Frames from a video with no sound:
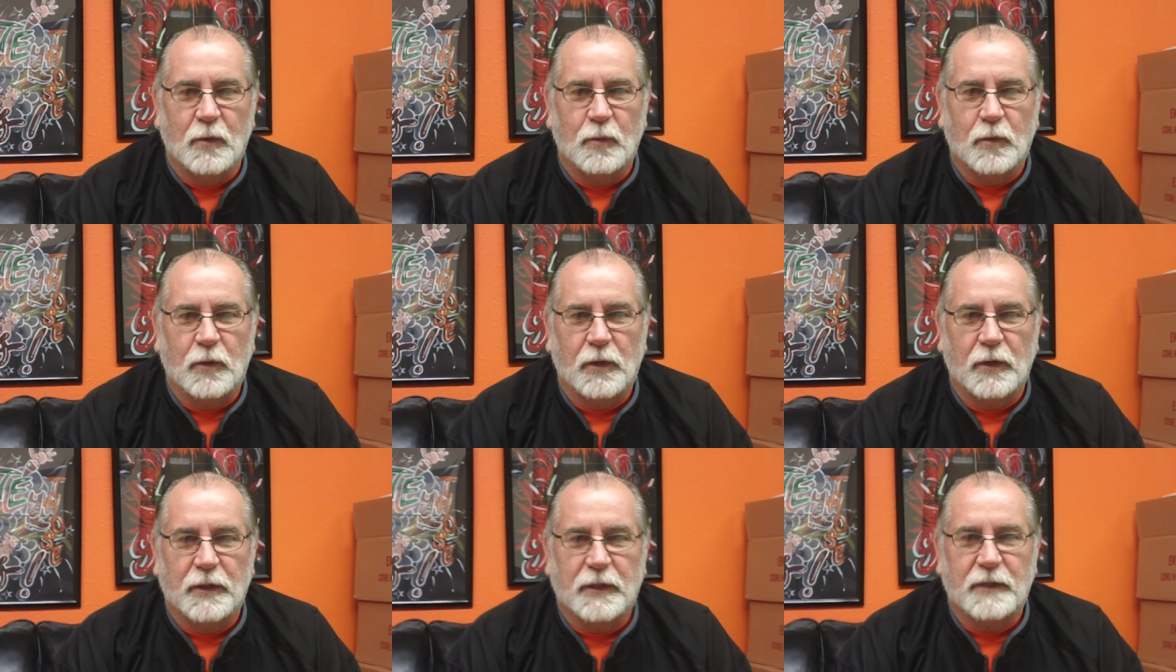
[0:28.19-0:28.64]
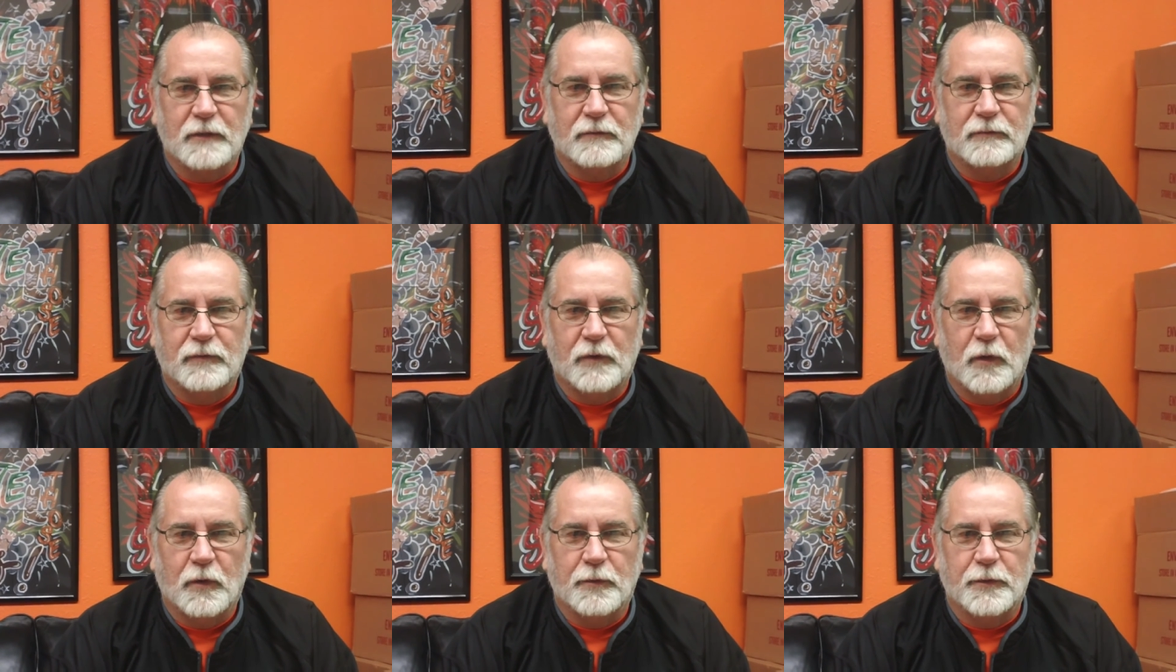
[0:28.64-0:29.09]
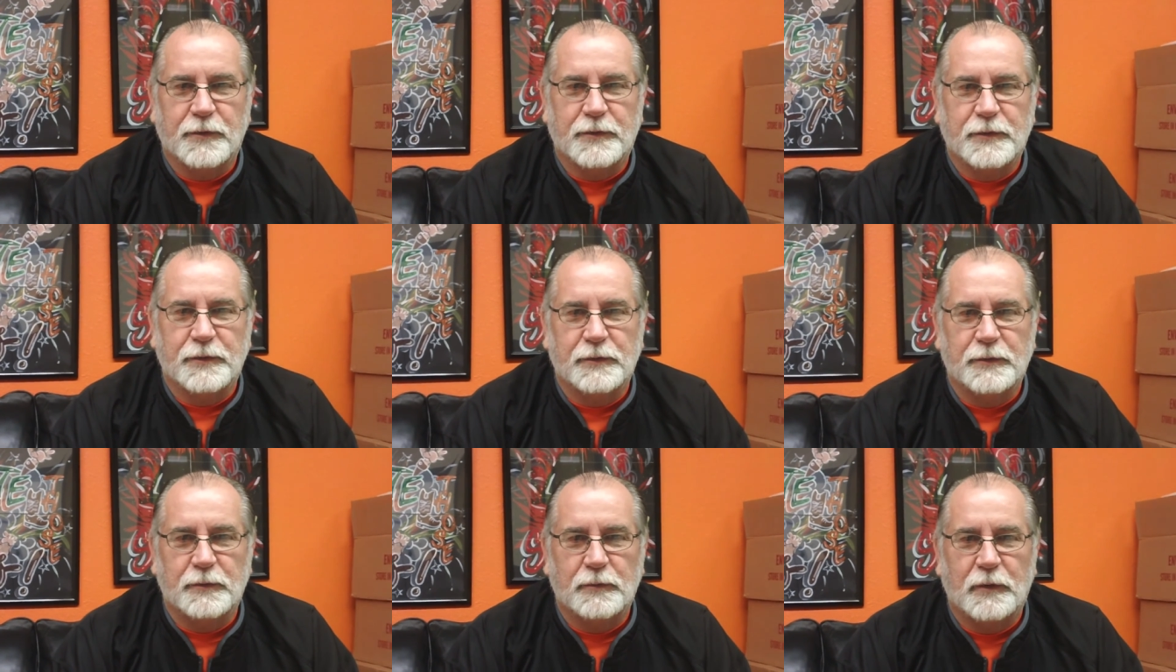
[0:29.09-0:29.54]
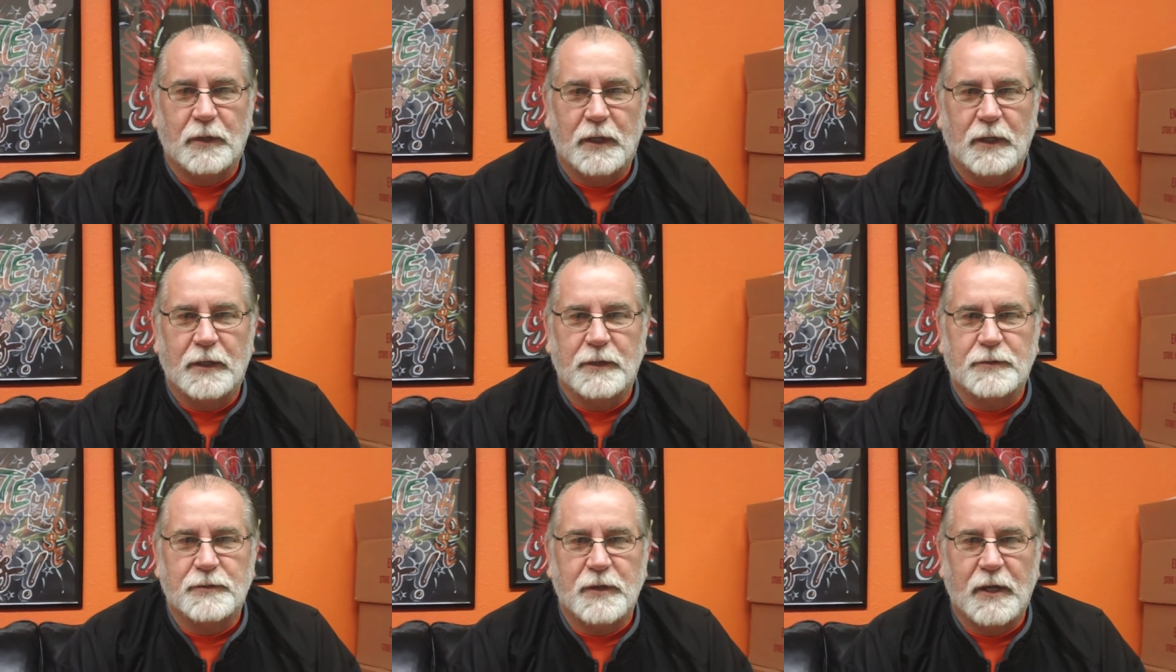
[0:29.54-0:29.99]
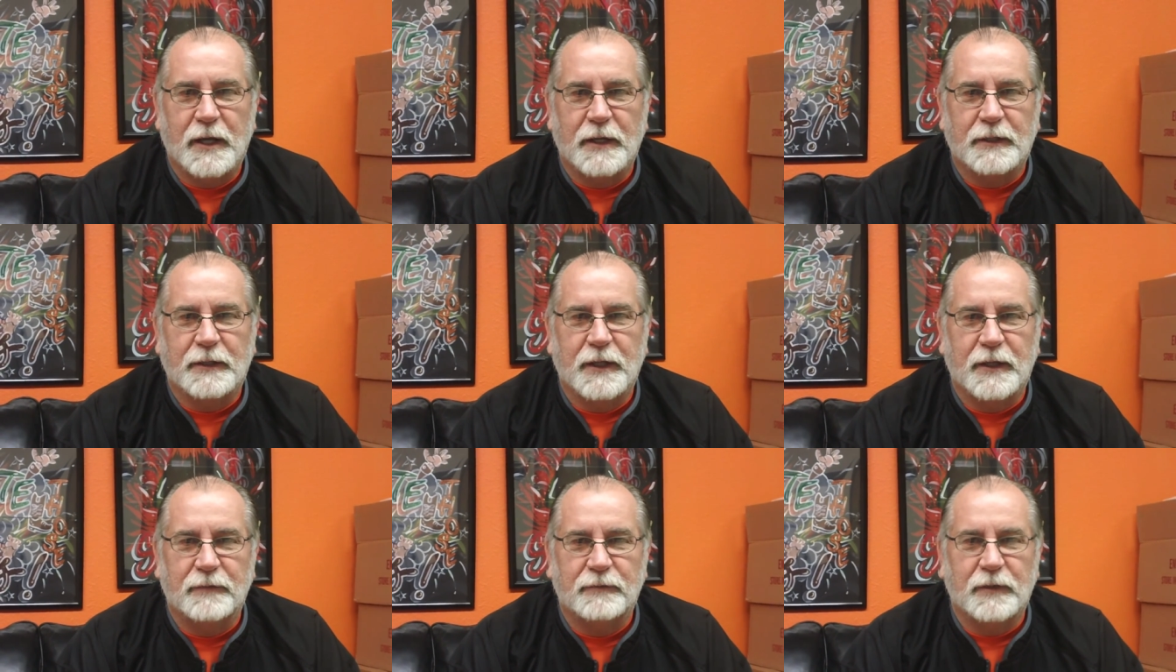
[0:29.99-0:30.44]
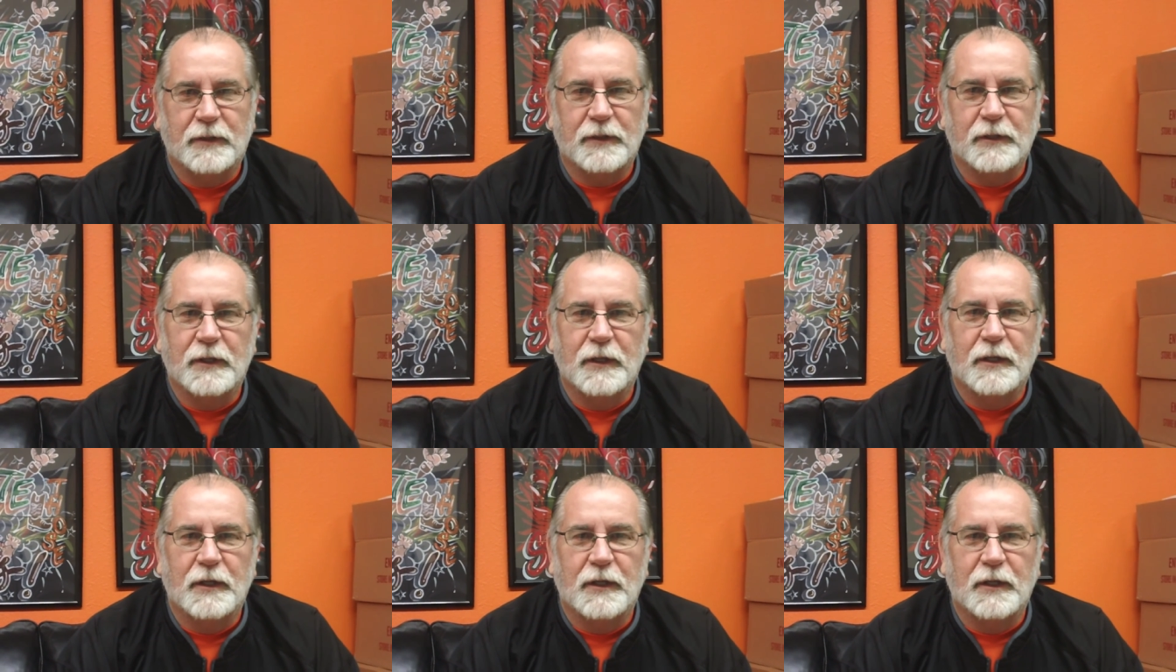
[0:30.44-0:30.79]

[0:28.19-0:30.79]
we're looking forward to trying to even